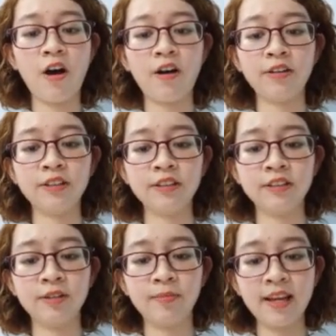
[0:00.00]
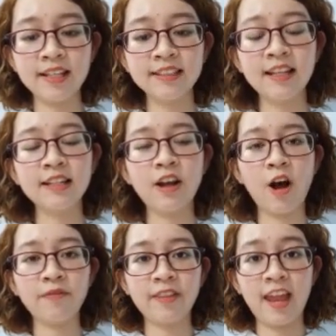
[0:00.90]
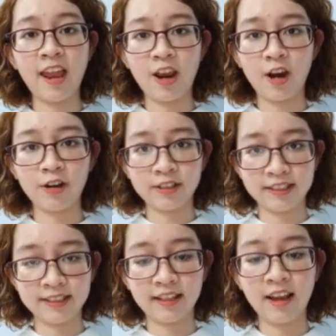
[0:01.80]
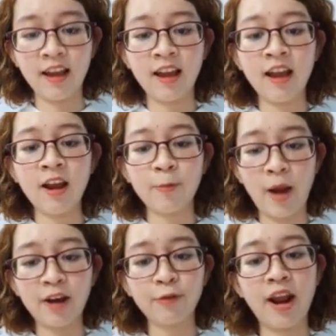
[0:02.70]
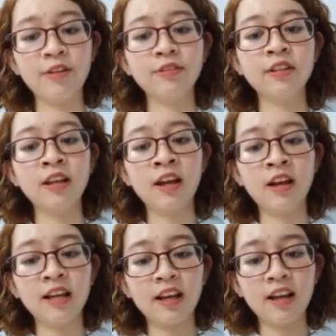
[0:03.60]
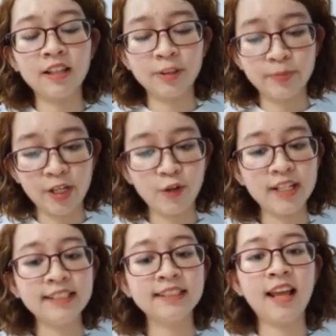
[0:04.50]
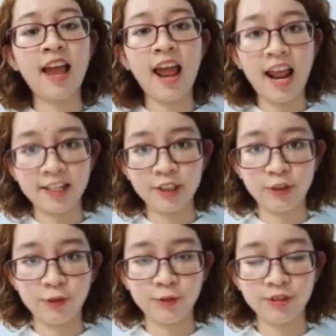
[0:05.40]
on the basis of interest, background, experience, and attitudes.